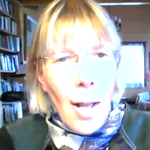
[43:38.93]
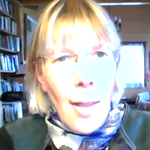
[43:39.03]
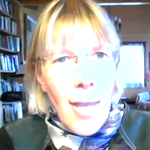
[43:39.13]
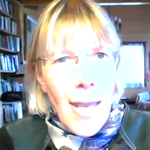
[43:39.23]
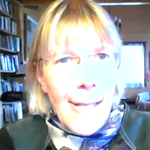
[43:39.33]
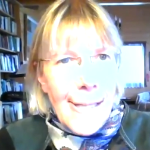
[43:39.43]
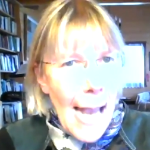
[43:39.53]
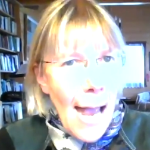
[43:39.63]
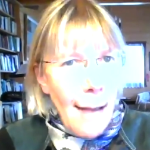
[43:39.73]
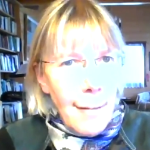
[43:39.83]
The
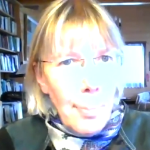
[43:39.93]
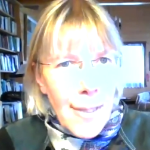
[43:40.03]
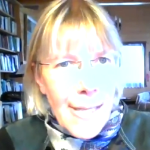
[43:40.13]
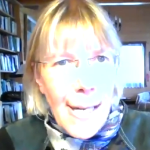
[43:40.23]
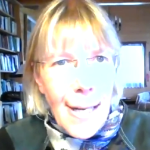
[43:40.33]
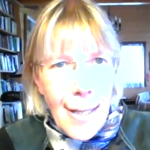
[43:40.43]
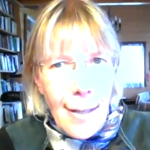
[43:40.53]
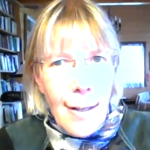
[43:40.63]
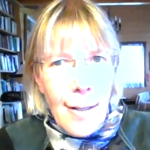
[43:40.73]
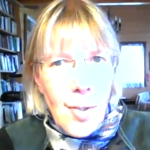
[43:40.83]
Isère in
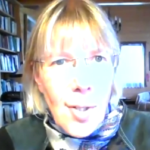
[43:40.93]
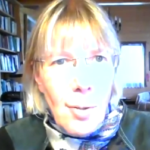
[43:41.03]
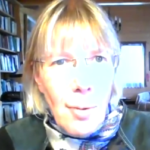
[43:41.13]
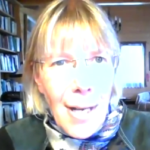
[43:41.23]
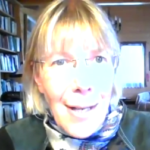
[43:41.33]
particular is doing.